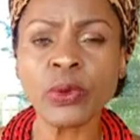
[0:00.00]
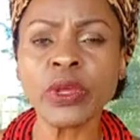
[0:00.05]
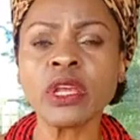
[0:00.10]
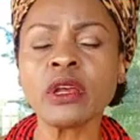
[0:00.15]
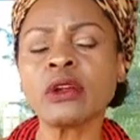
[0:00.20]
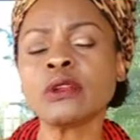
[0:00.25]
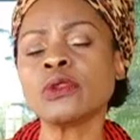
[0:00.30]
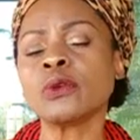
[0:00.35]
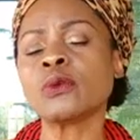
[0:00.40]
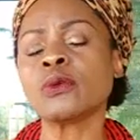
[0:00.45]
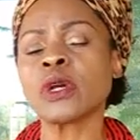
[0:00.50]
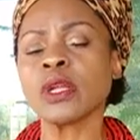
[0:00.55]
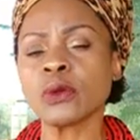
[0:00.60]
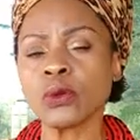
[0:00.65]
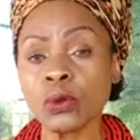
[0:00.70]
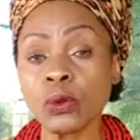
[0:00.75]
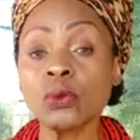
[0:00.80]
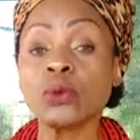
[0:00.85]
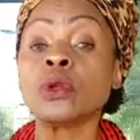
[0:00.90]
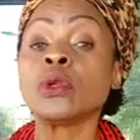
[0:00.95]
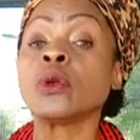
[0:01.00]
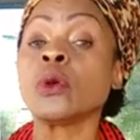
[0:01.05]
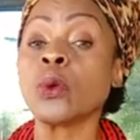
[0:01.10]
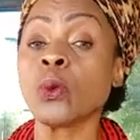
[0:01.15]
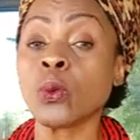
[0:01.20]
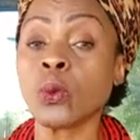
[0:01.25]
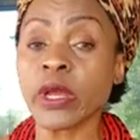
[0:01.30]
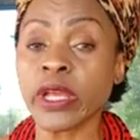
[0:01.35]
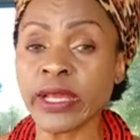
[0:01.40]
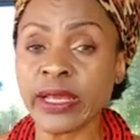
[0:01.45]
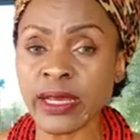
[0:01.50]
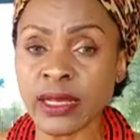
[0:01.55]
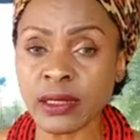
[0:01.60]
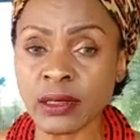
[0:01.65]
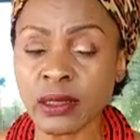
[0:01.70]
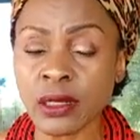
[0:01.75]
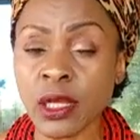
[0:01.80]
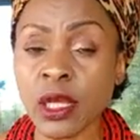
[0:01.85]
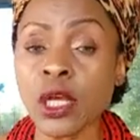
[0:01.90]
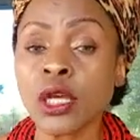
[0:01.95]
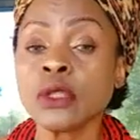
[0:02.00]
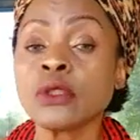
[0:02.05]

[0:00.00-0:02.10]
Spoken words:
We are the one who will awaken